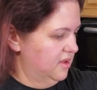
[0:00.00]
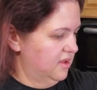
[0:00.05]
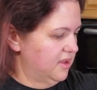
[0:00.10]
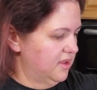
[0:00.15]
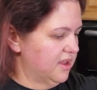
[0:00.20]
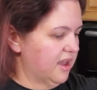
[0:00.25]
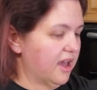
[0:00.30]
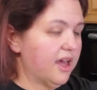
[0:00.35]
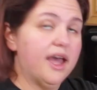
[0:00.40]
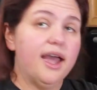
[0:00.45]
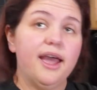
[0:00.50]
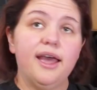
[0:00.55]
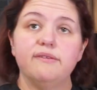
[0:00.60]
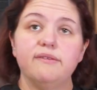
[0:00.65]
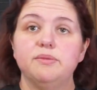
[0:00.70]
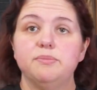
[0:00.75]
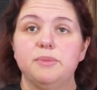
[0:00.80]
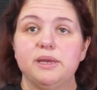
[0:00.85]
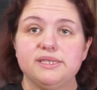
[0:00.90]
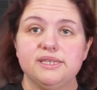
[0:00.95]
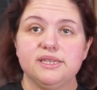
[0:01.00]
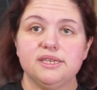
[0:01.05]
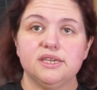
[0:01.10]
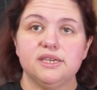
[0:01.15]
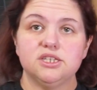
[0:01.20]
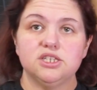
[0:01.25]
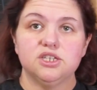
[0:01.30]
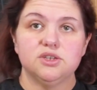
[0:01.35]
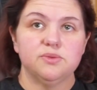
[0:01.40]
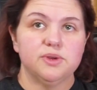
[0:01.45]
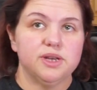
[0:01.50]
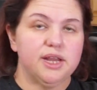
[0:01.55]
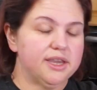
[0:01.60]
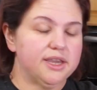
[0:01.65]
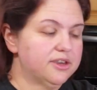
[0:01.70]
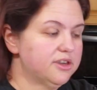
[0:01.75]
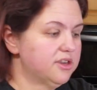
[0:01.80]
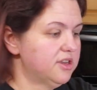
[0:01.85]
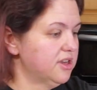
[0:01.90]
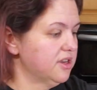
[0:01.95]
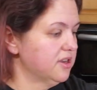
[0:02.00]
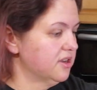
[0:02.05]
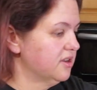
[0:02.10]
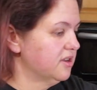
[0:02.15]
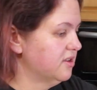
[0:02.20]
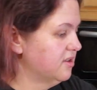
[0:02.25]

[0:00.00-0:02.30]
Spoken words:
Y'all, I have a messy kitchen when I cook.